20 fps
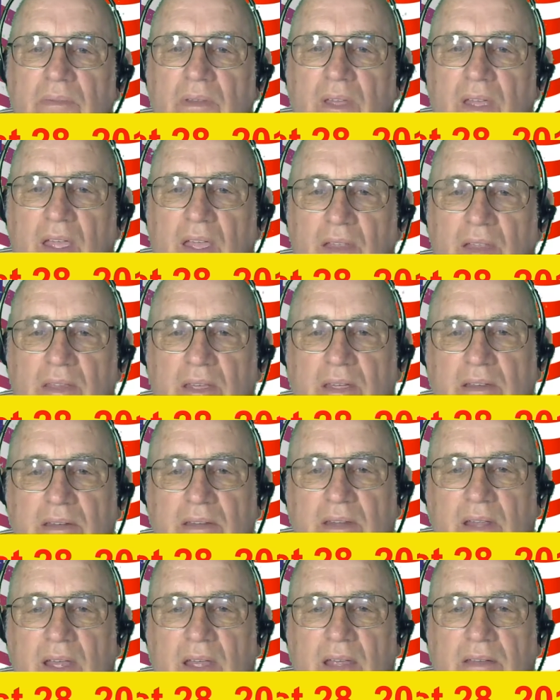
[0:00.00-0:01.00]
in these
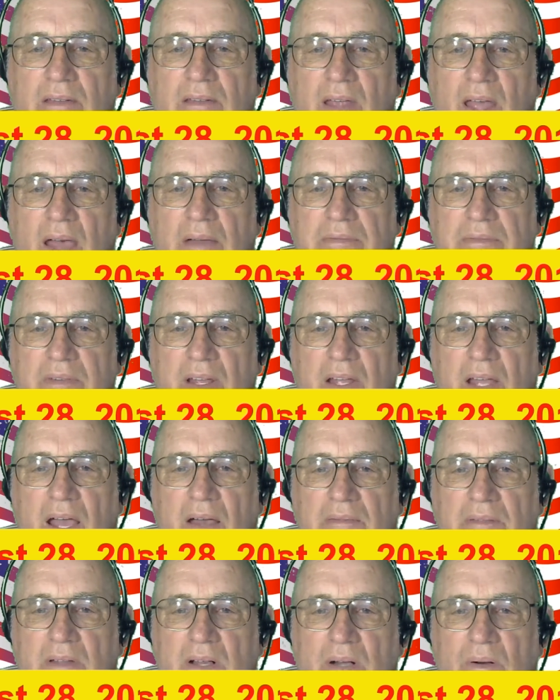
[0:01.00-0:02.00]
states have to
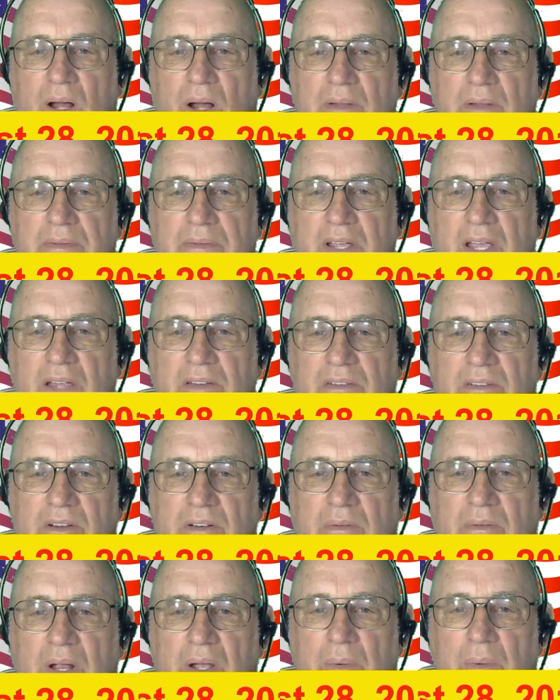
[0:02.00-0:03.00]
have the qualifications
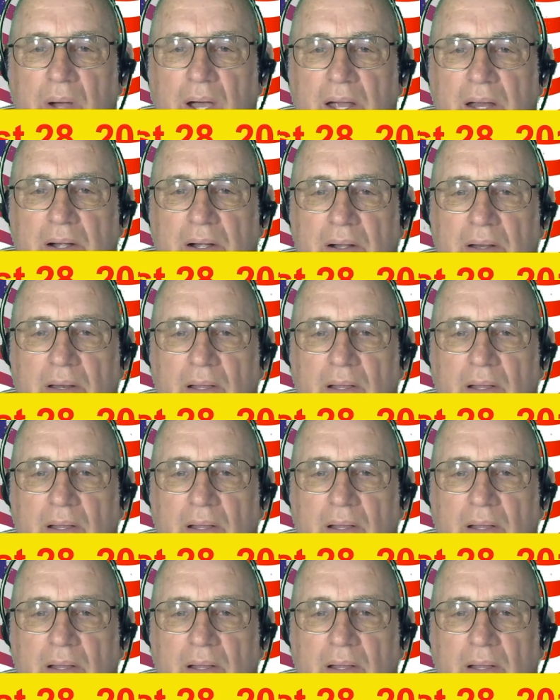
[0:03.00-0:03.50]
required